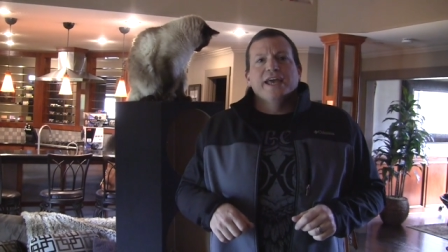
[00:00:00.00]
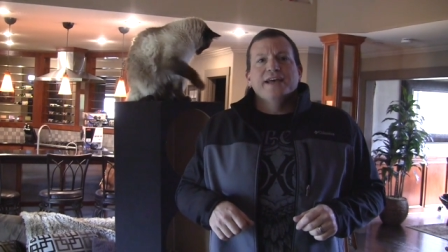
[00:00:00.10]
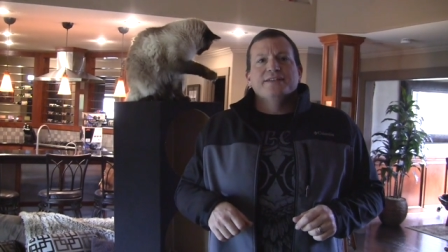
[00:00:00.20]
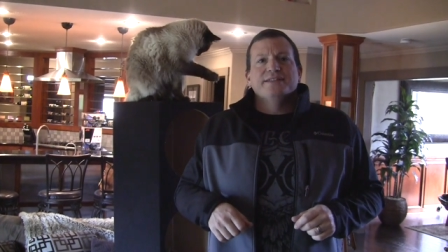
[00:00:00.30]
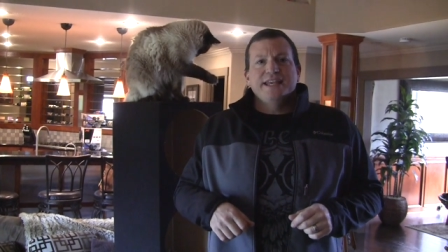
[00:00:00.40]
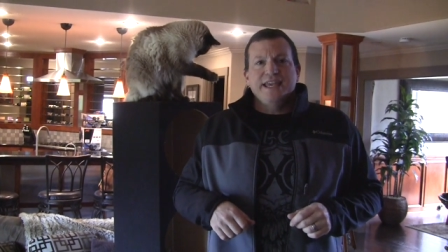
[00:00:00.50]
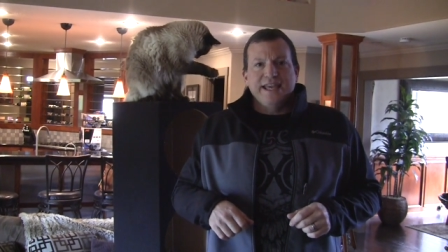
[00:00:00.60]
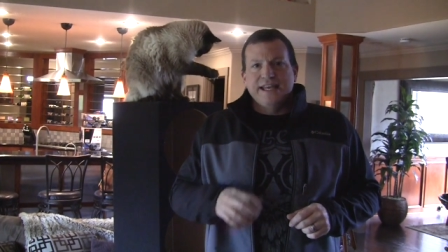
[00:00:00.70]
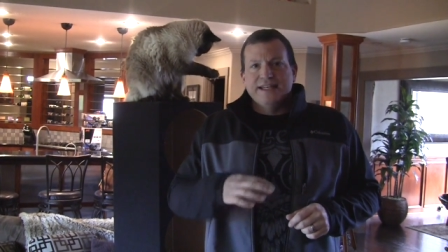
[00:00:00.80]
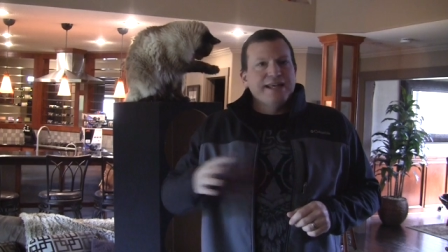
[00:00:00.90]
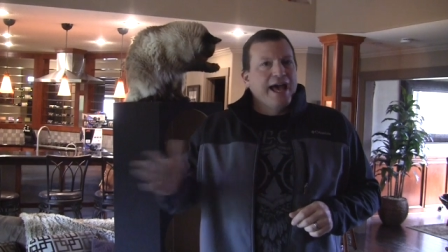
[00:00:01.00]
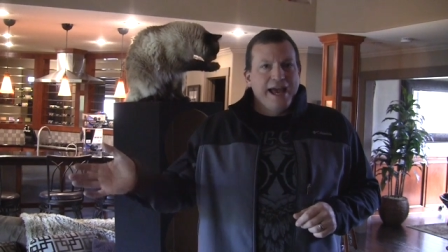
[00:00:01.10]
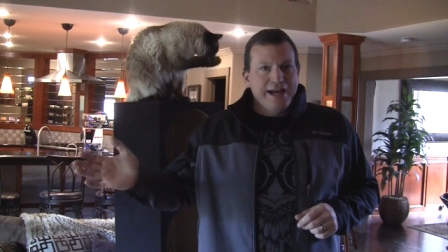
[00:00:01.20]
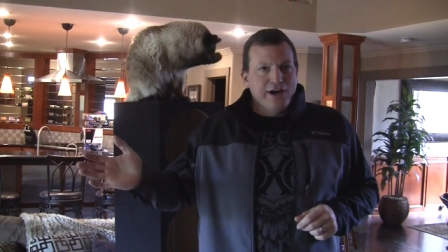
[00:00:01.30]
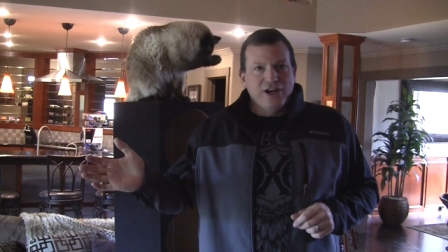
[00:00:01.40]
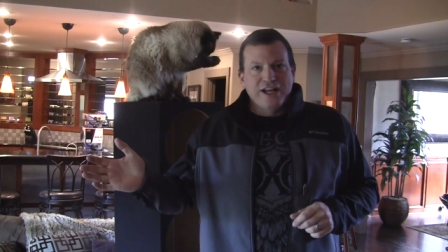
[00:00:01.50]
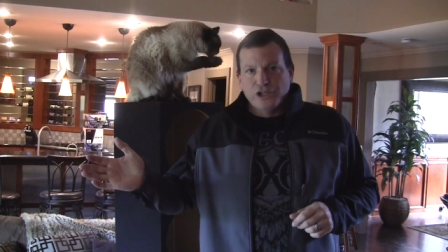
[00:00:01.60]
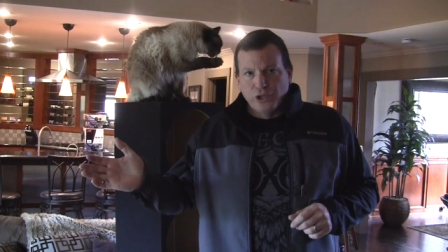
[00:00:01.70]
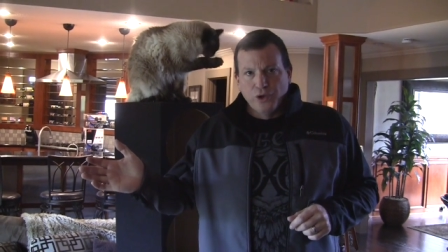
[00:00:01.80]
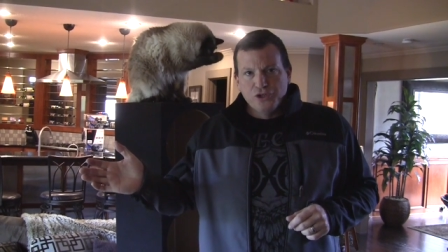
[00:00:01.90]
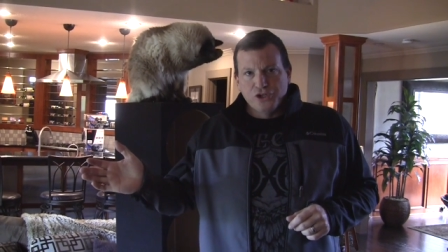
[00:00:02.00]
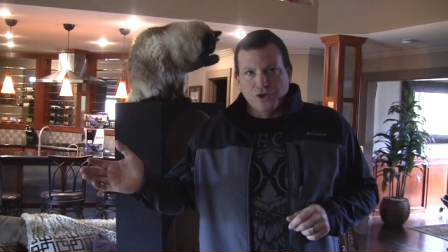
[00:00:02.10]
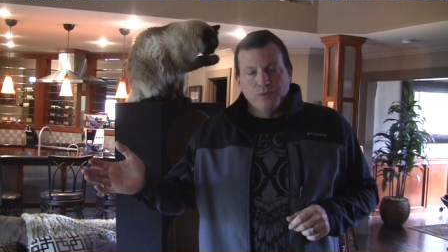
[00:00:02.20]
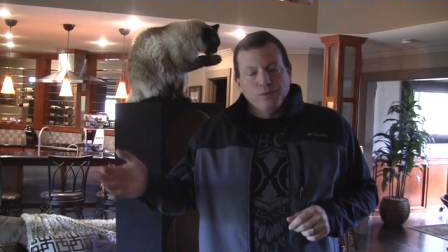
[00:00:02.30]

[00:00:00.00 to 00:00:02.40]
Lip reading: as the entire enclosure.